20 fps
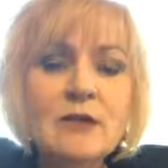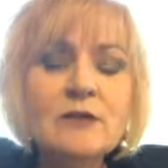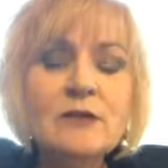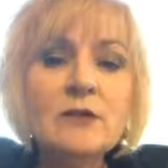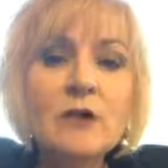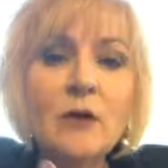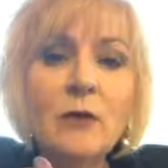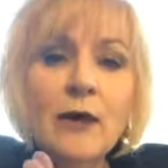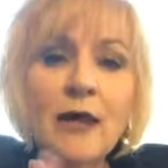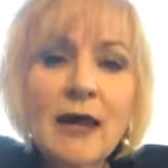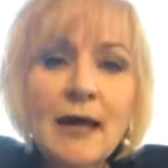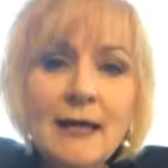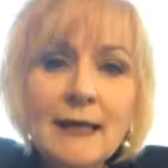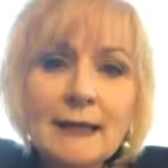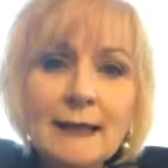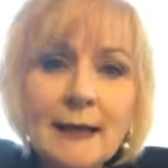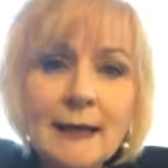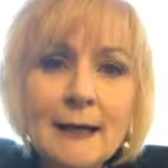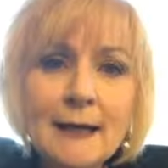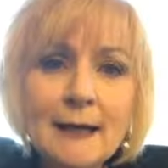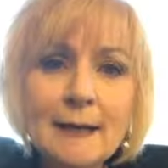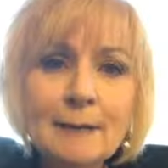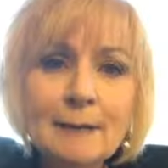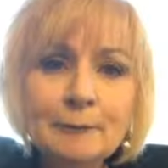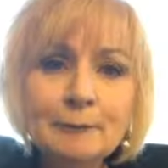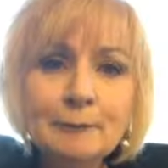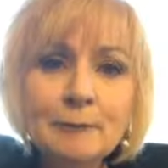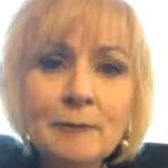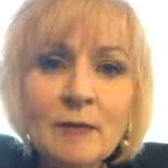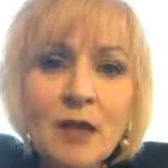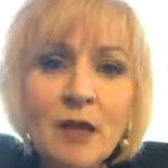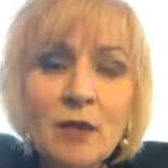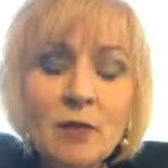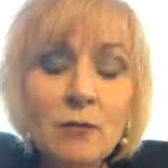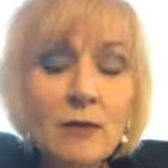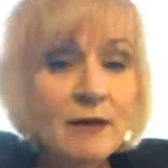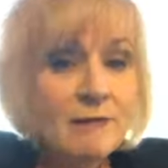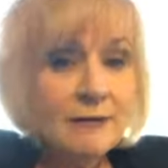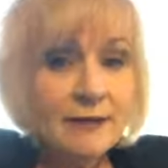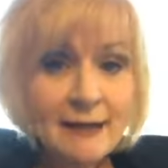So, hey,
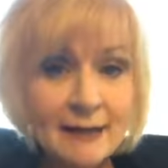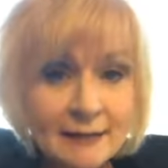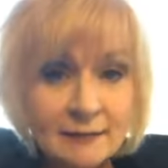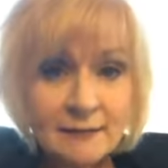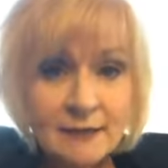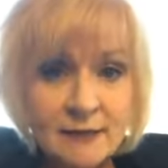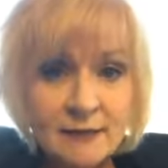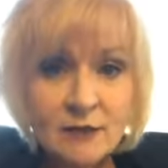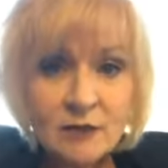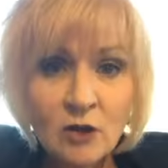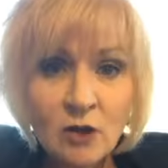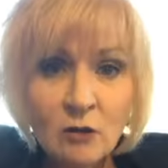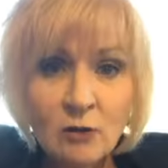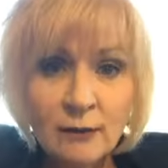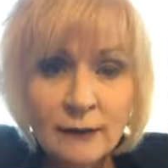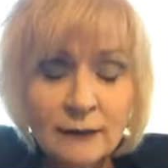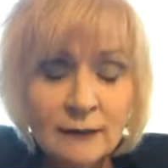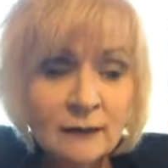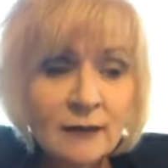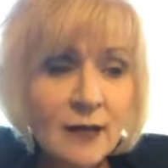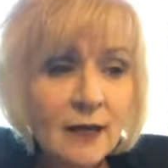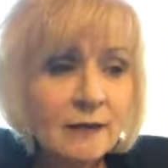we have a contest going.